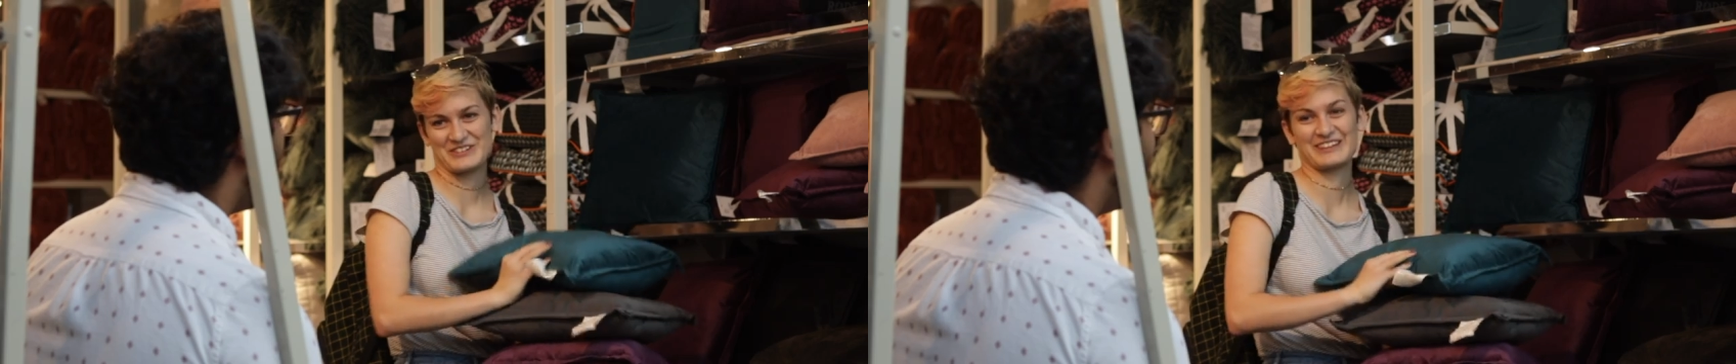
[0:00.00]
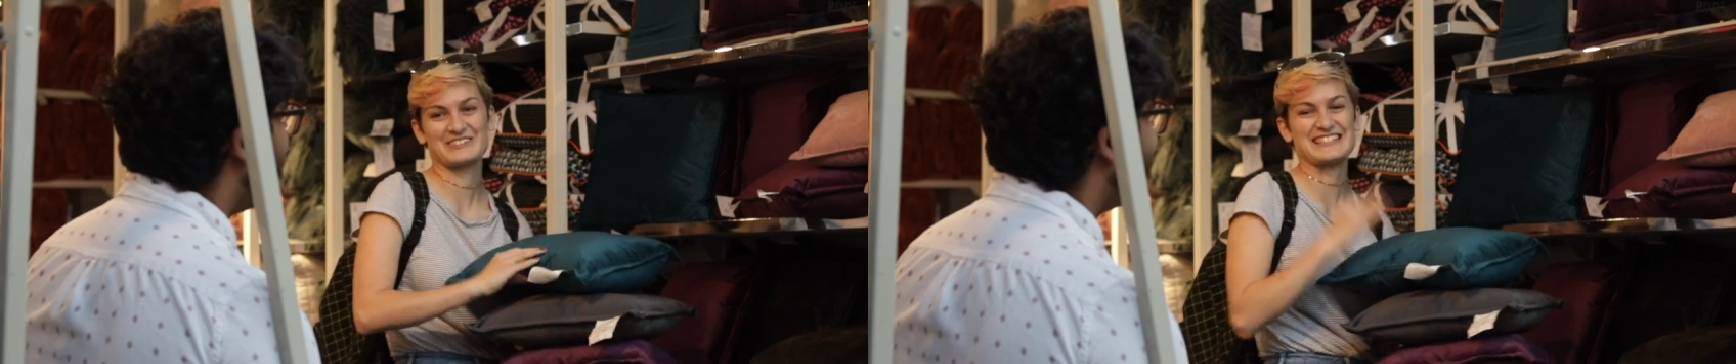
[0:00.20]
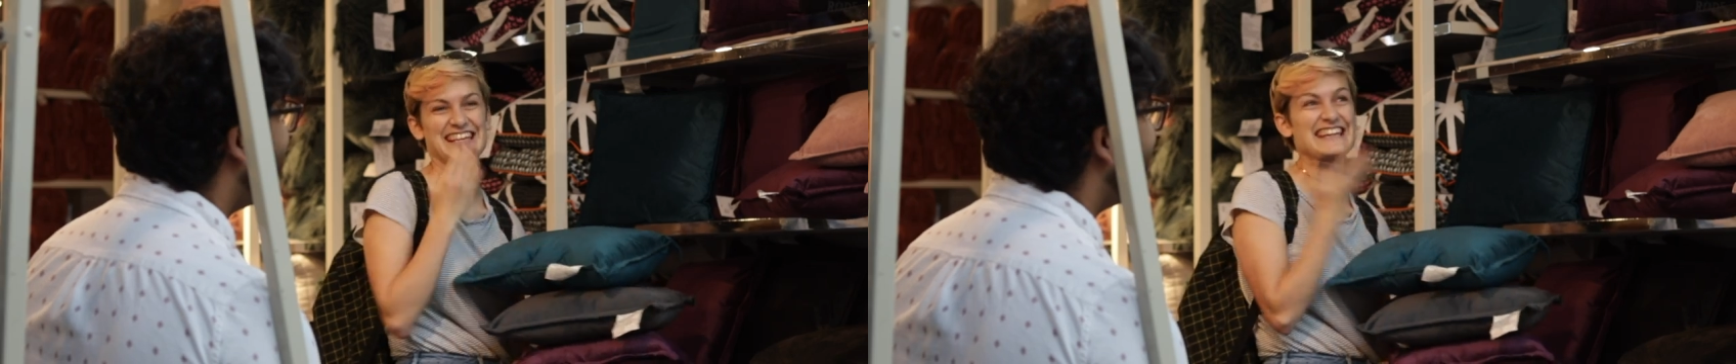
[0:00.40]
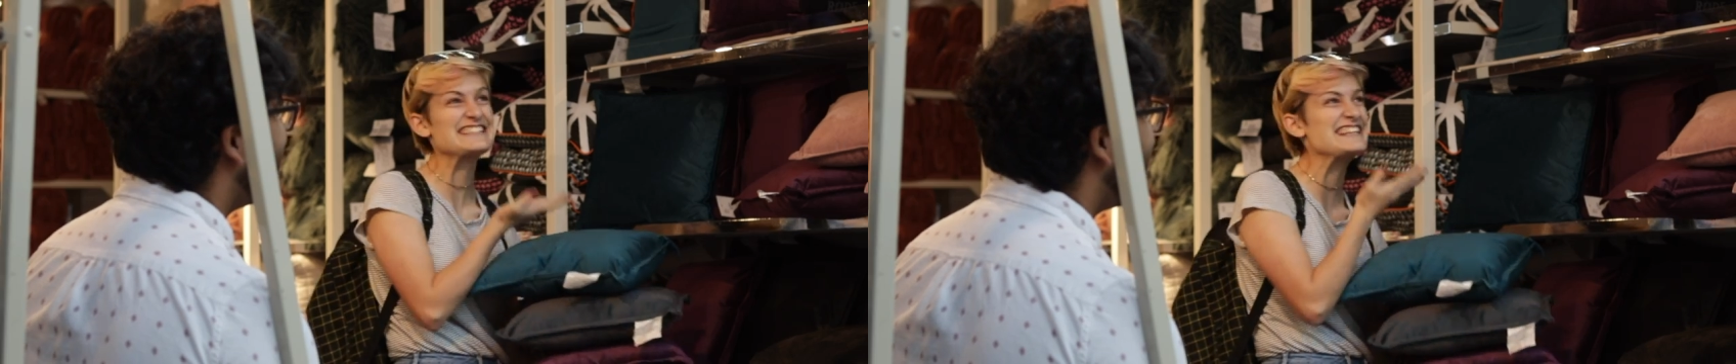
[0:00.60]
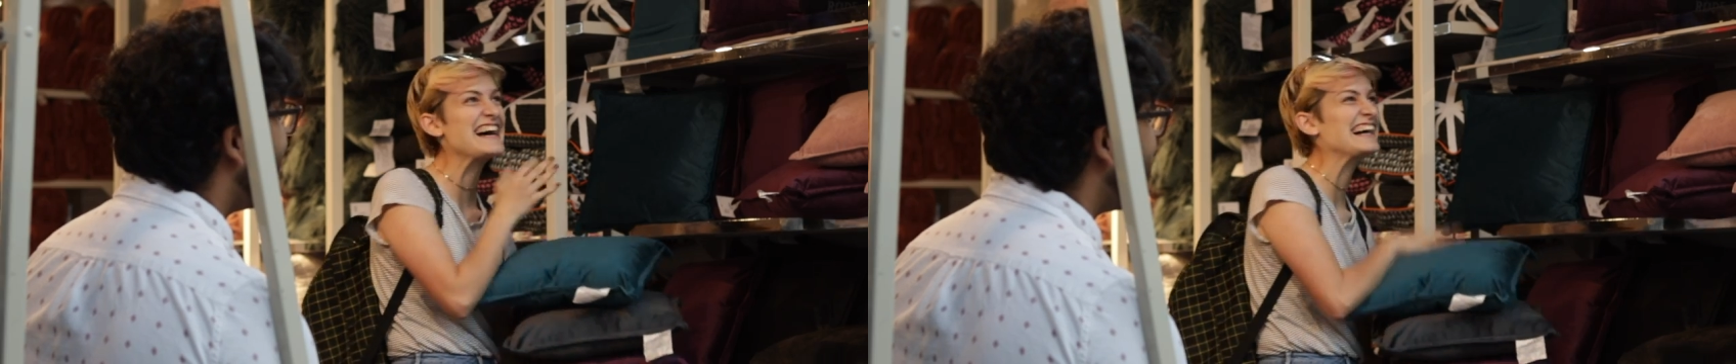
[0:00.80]
and go see
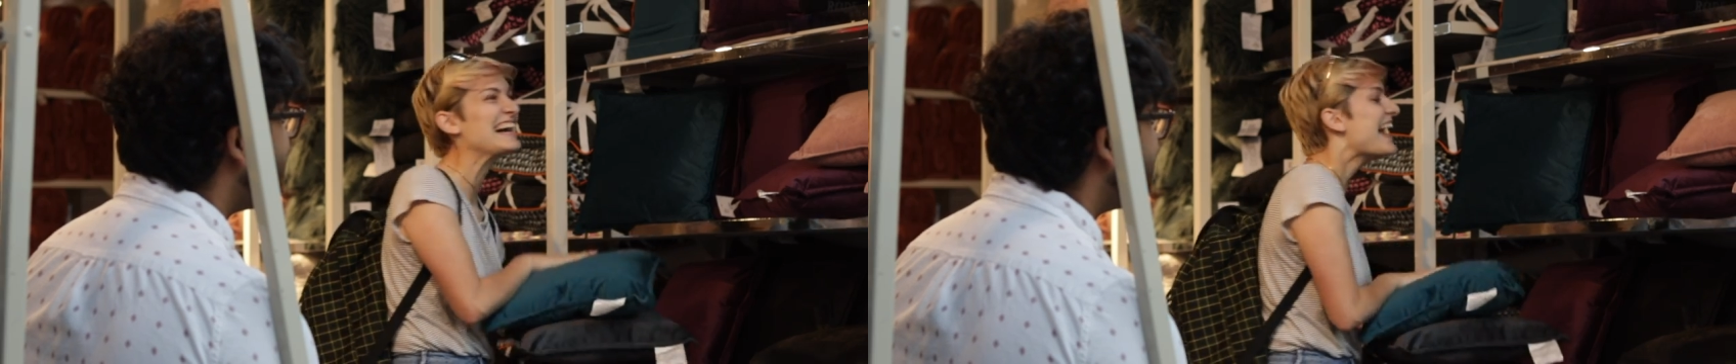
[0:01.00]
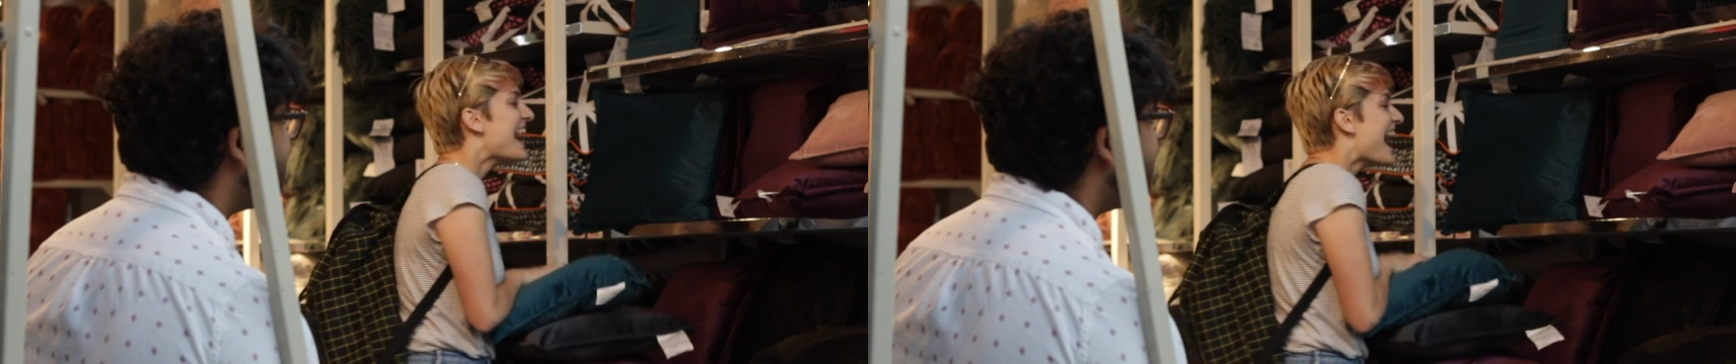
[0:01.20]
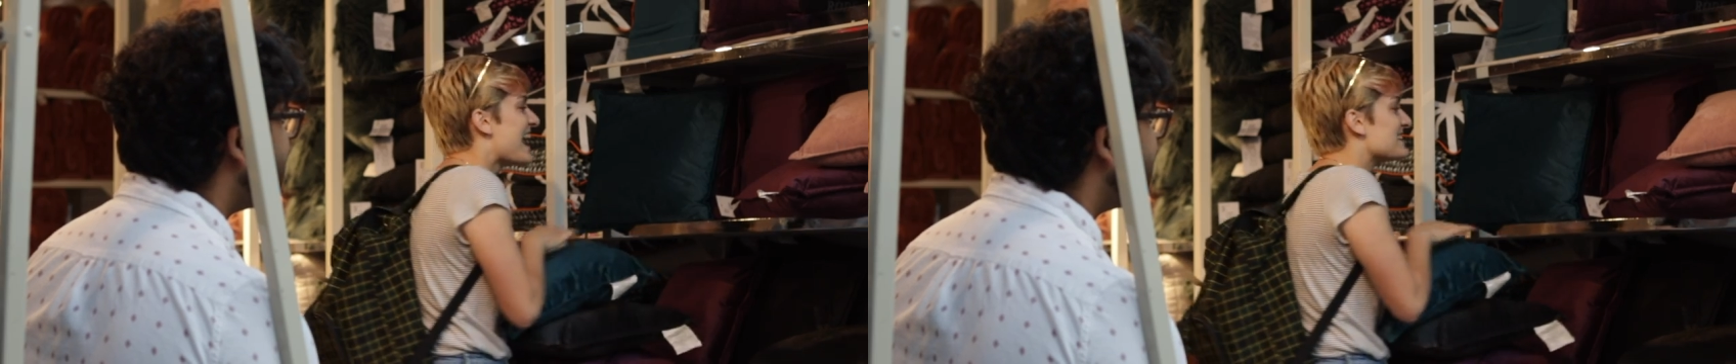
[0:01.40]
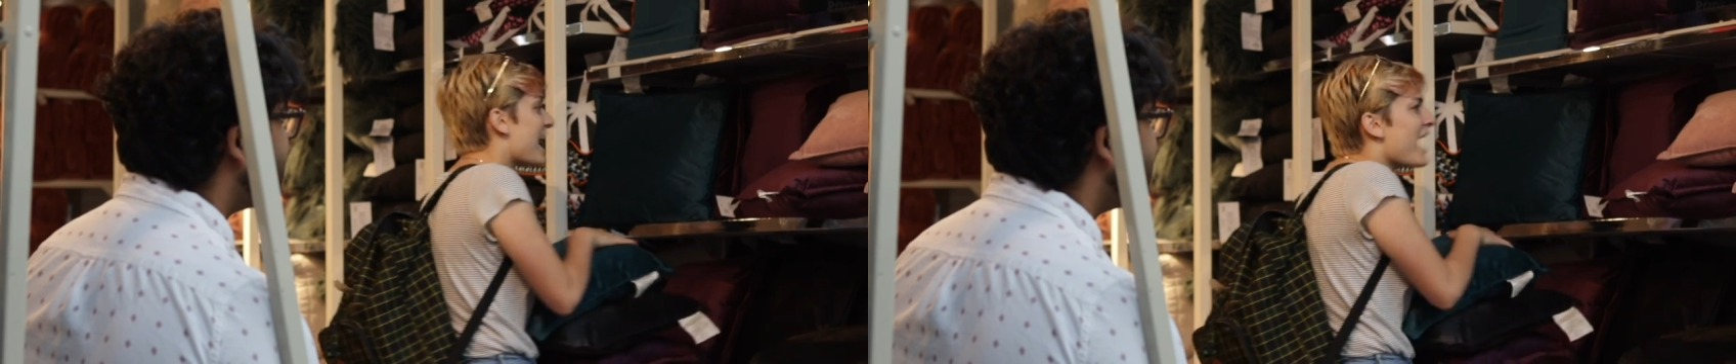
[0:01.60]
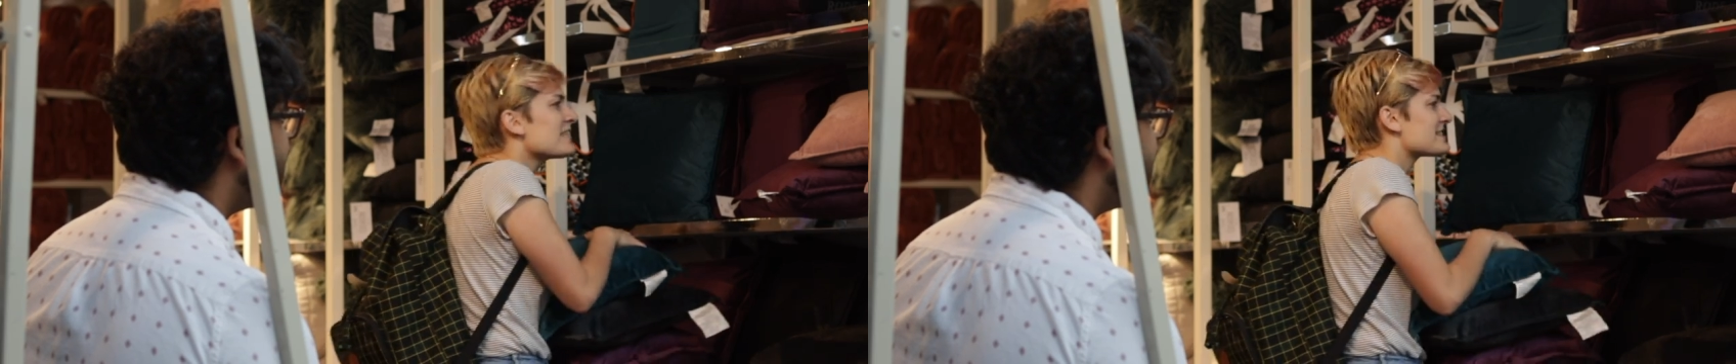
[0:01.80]
India. And
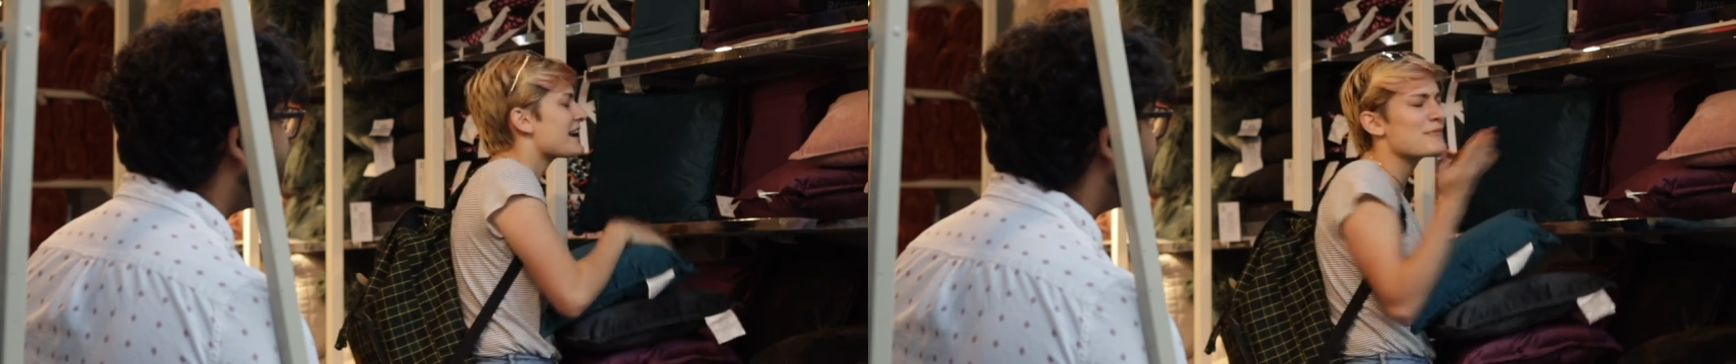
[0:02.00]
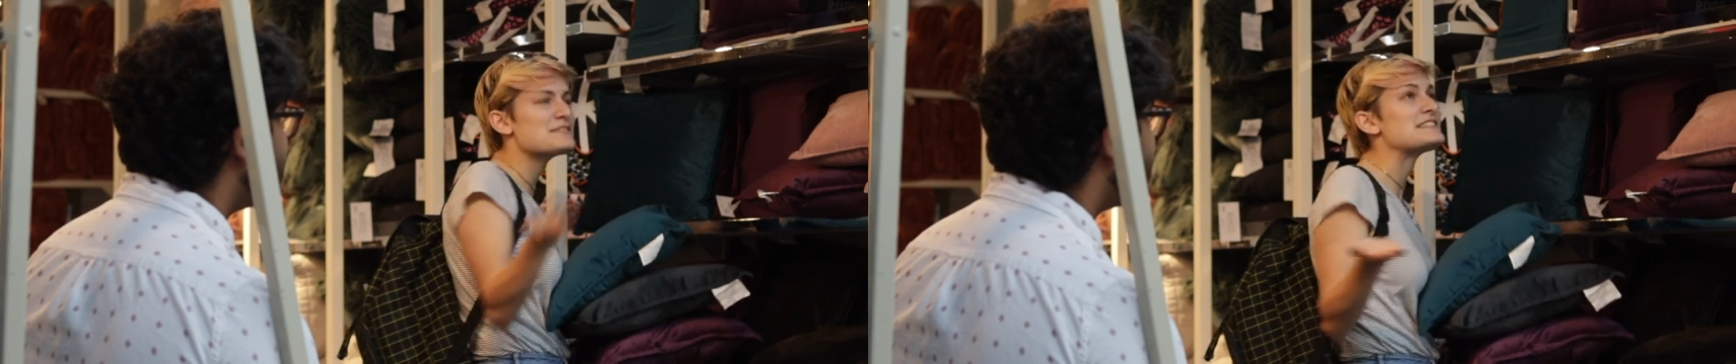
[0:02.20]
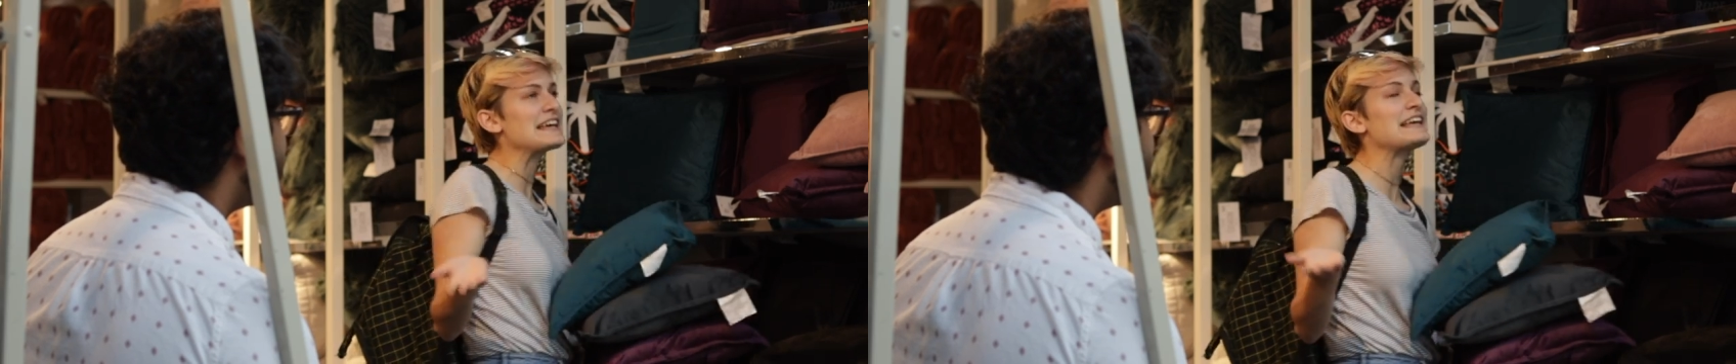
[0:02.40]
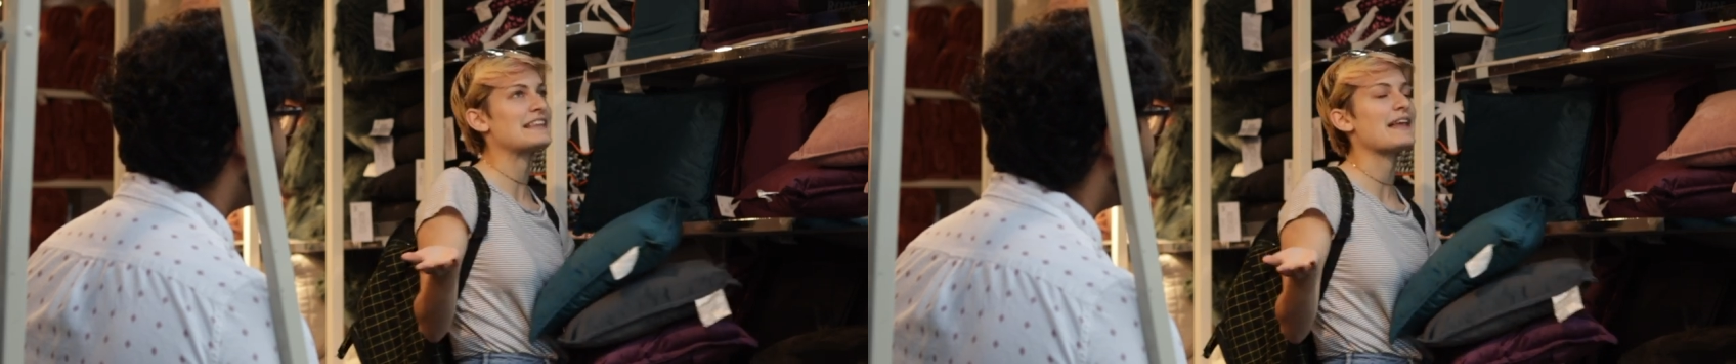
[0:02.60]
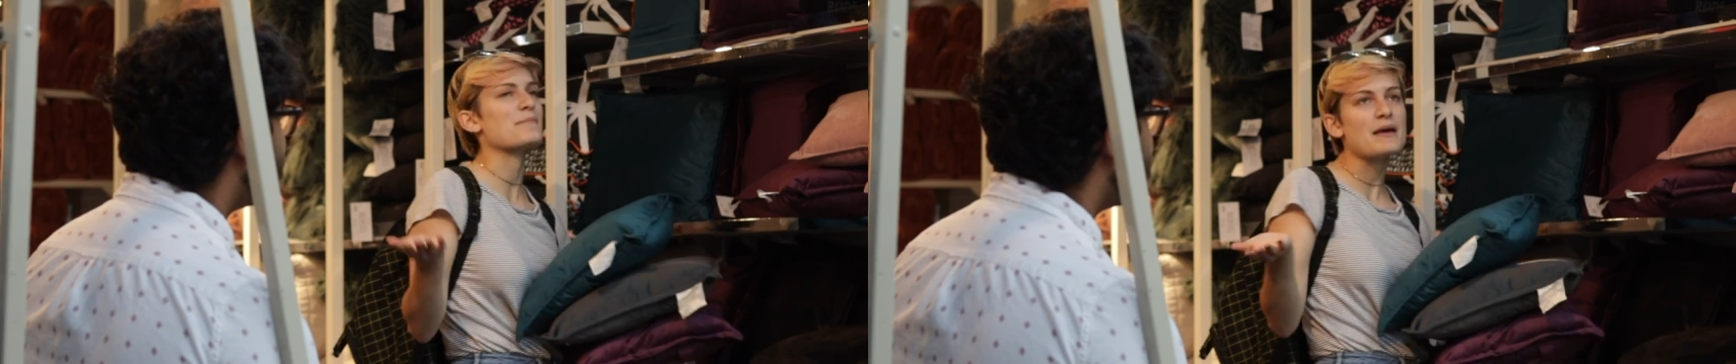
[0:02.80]
honestly, I was
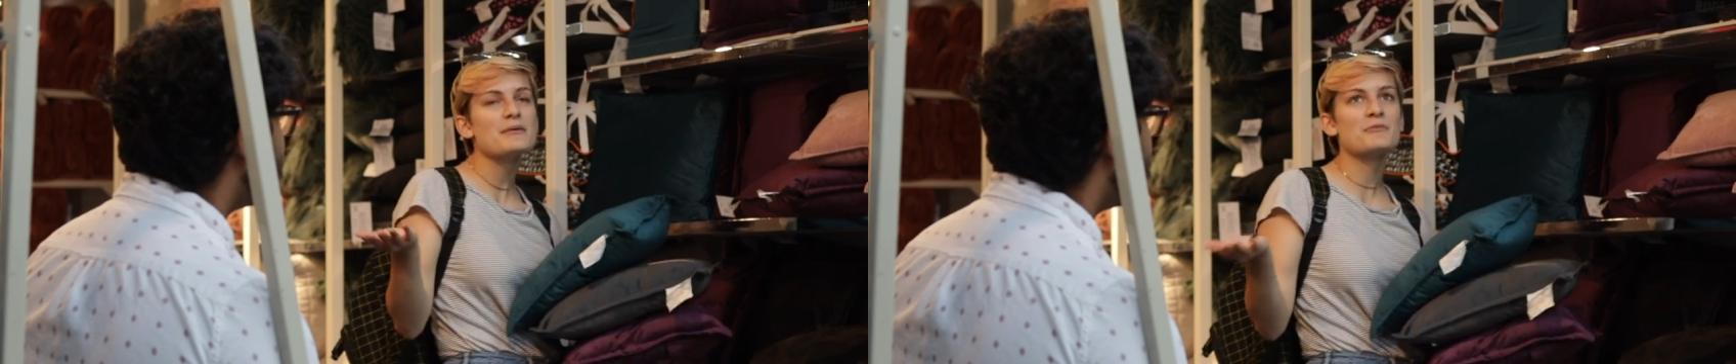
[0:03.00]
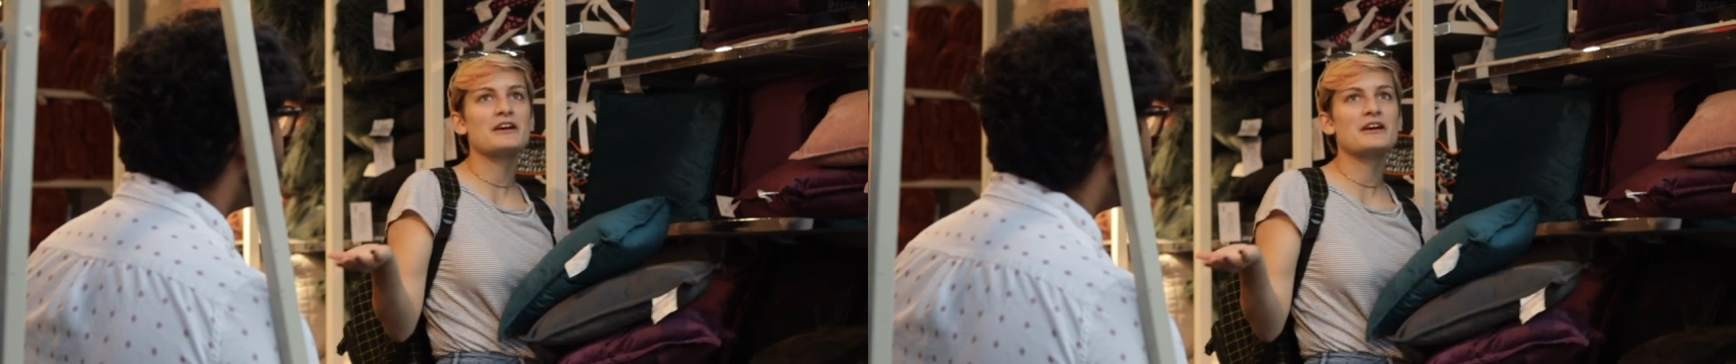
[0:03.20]
thinking that maybe we